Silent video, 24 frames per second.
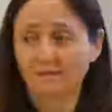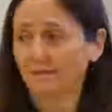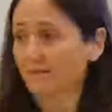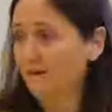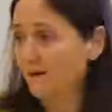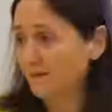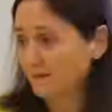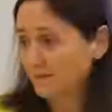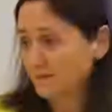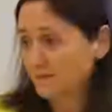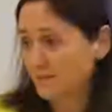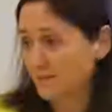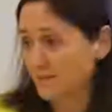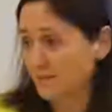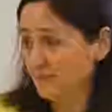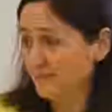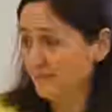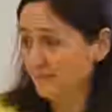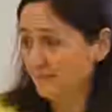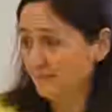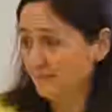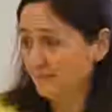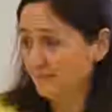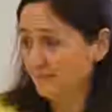Oxygen,
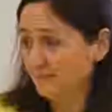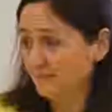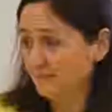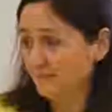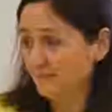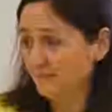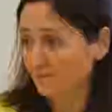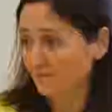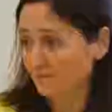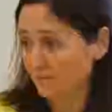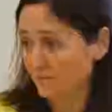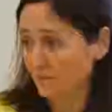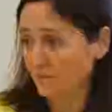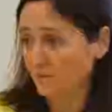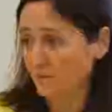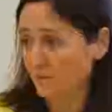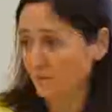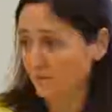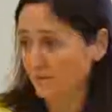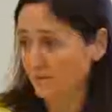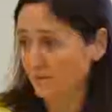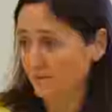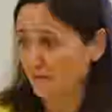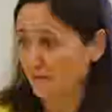
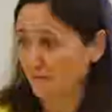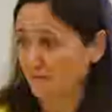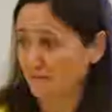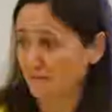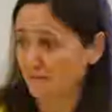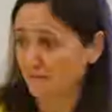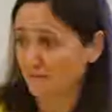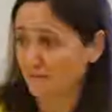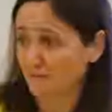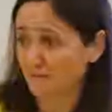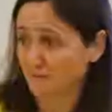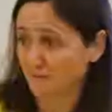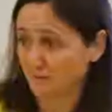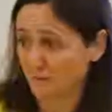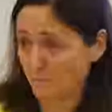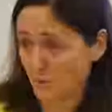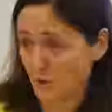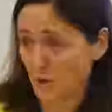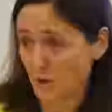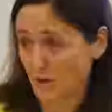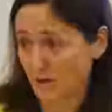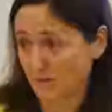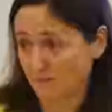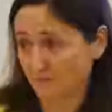fuel,
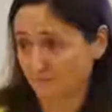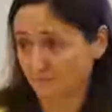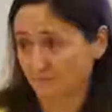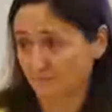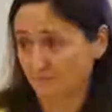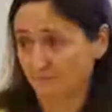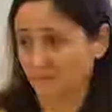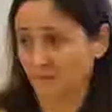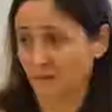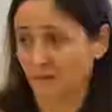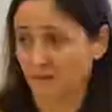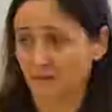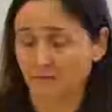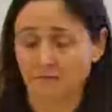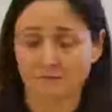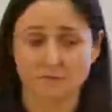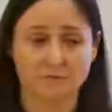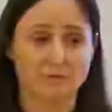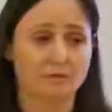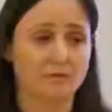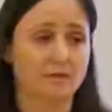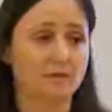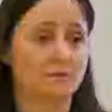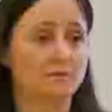spark, right?
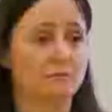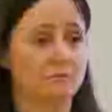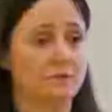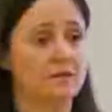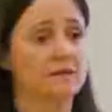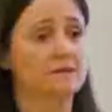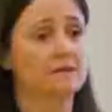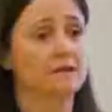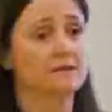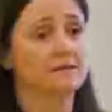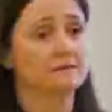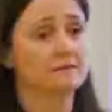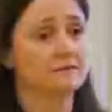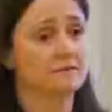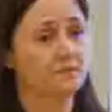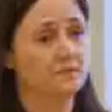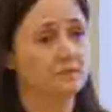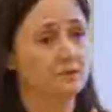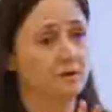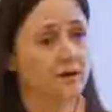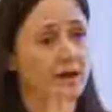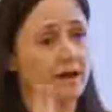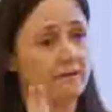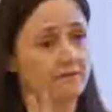So you need three things. If you
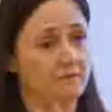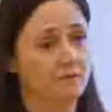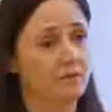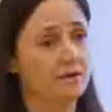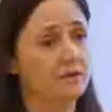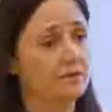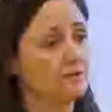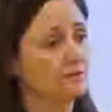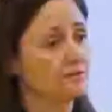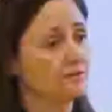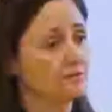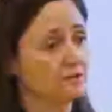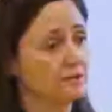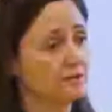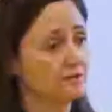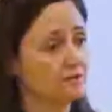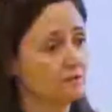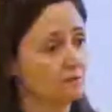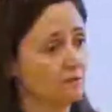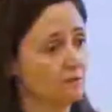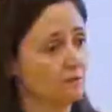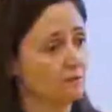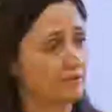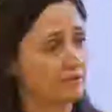don't have one of those things,
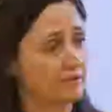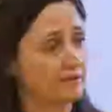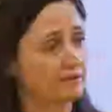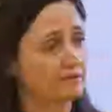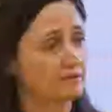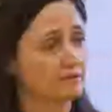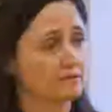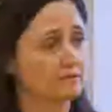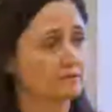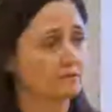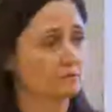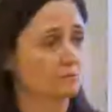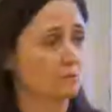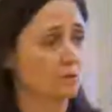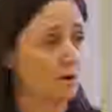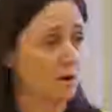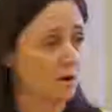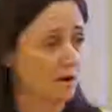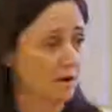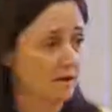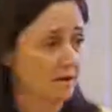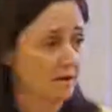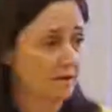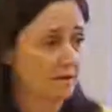the whole thing doesn't
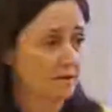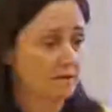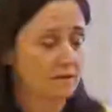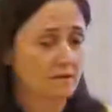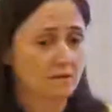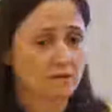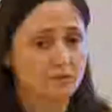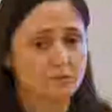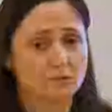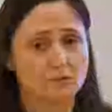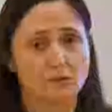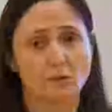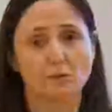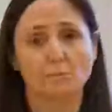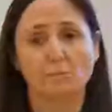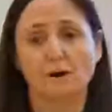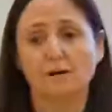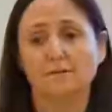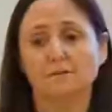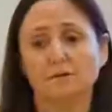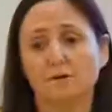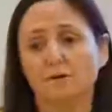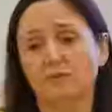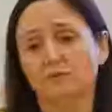work. So
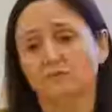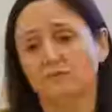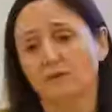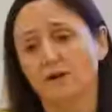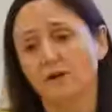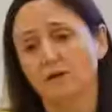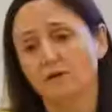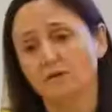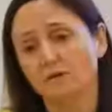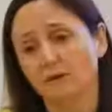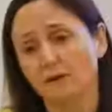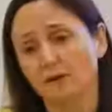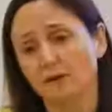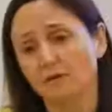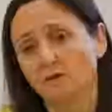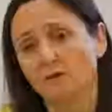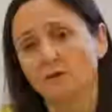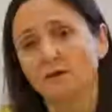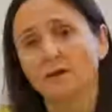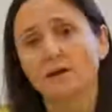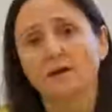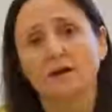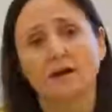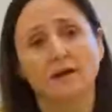mine's called the fire
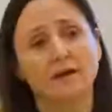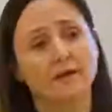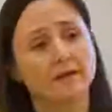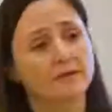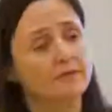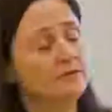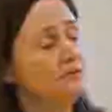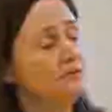triangle, and